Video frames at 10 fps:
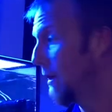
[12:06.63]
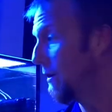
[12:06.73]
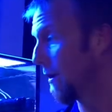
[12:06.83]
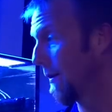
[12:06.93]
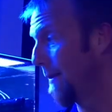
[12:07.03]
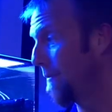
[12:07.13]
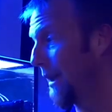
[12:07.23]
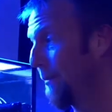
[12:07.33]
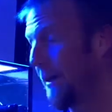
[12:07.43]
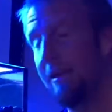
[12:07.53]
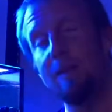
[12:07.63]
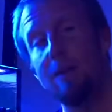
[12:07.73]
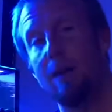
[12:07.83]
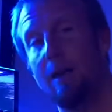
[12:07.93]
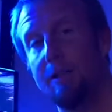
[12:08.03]
So that may be the
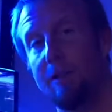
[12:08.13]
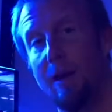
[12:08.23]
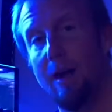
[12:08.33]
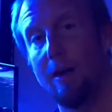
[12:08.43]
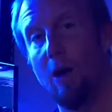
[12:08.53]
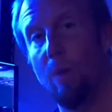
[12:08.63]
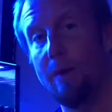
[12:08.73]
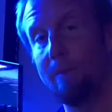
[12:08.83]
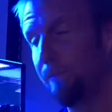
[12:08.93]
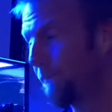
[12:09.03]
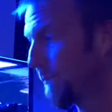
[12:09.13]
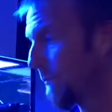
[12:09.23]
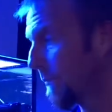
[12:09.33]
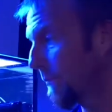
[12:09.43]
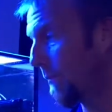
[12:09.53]
direction that I go in.
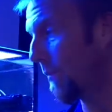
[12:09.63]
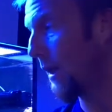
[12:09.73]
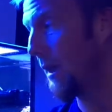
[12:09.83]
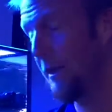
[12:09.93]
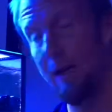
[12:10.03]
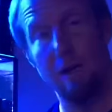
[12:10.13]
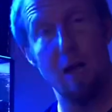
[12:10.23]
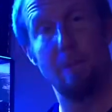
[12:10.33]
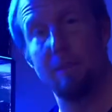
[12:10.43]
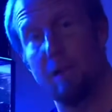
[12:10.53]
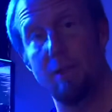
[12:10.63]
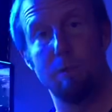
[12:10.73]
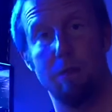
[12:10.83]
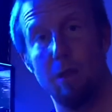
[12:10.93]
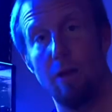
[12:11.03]
In the comment
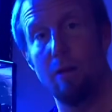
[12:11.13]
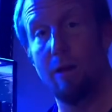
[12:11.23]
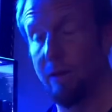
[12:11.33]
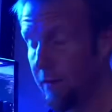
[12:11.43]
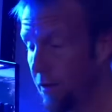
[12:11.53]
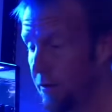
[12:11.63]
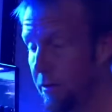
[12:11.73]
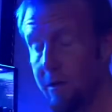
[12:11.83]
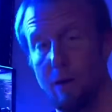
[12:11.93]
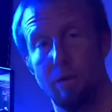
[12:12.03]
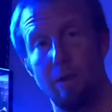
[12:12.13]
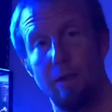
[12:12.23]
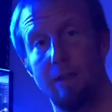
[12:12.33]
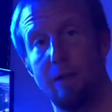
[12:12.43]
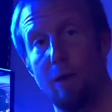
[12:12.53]
section below, if you're using a doser,
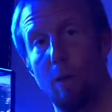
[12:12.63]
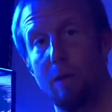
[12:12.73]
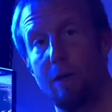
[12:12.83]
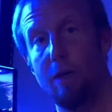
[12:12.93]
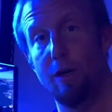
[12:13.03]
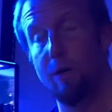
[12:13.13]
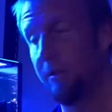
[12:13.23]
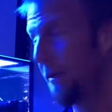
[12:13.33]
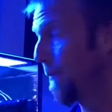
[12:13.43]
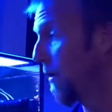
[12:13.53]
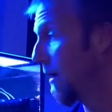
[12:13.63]
I'd like to know what you're using.